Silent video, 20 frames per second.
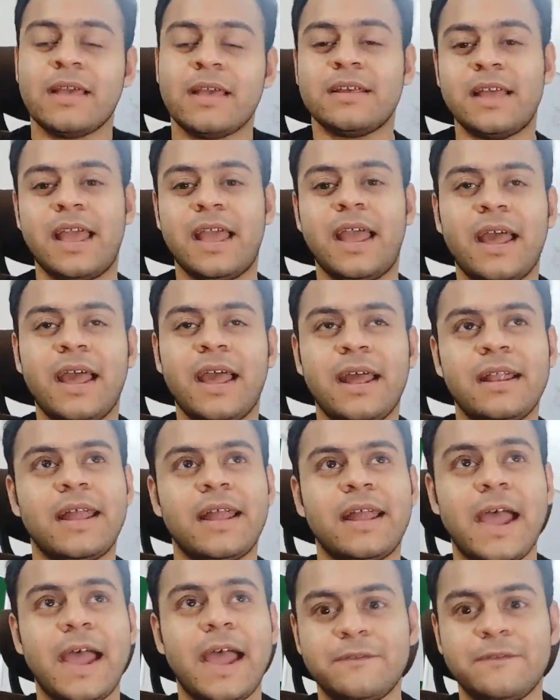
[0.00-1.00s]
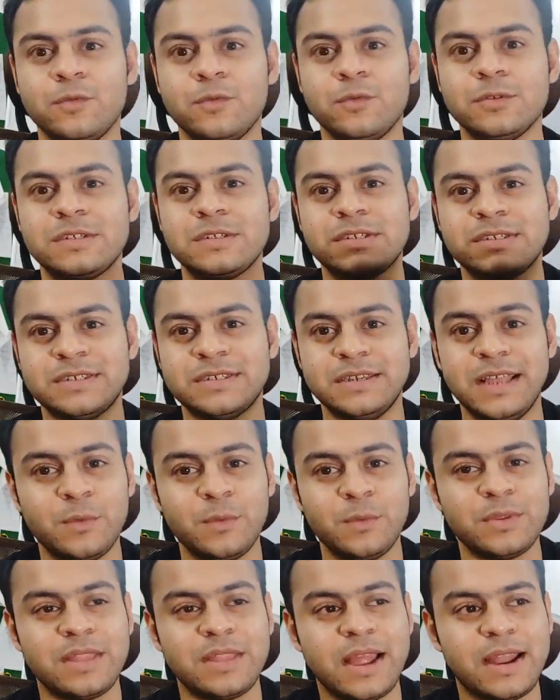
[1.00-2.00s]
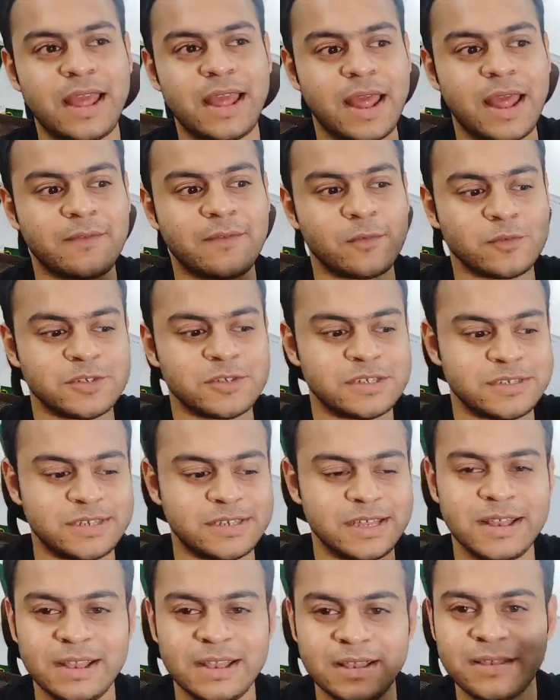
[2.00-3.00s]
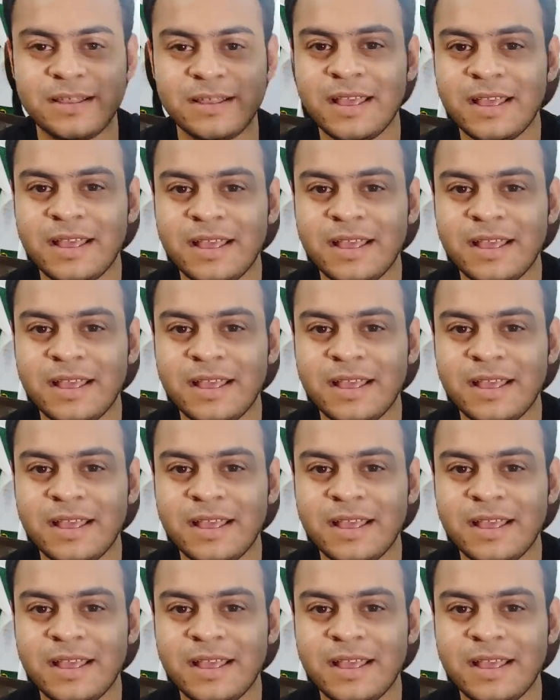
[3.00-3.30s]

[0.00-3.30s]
and I have to deal with that, and I have to still